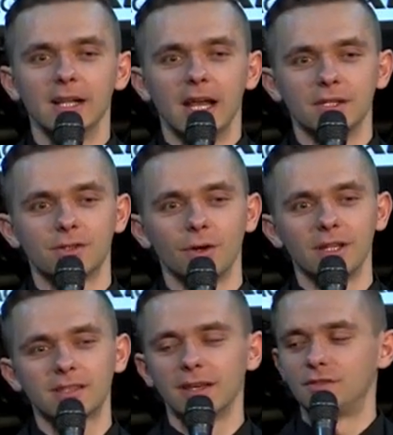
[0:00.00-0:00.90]
And so
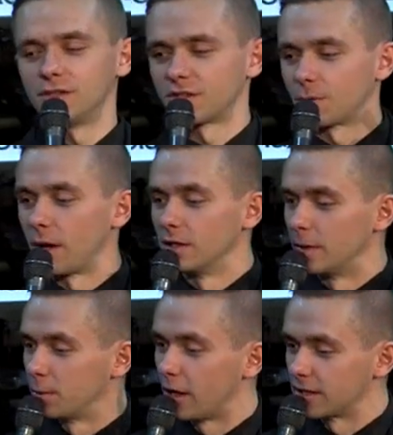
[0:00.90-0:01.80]
let's give Jesus a round of
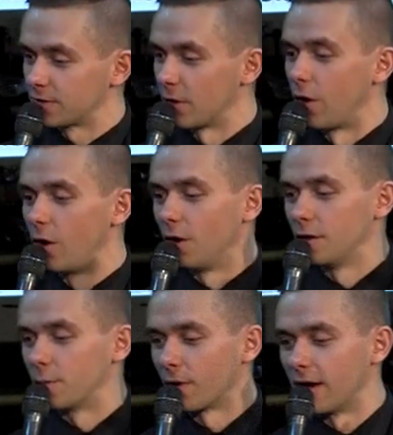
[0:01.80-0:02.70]
applause for all
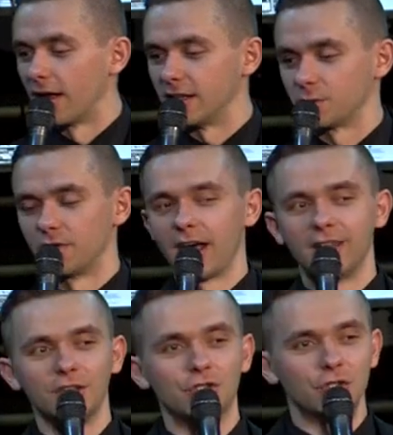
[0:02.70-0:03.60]
the prayer lines we've had
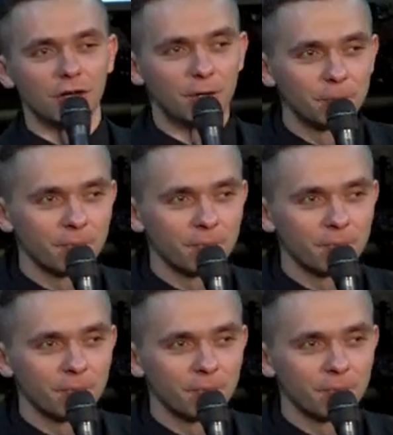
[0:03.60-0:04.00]
this year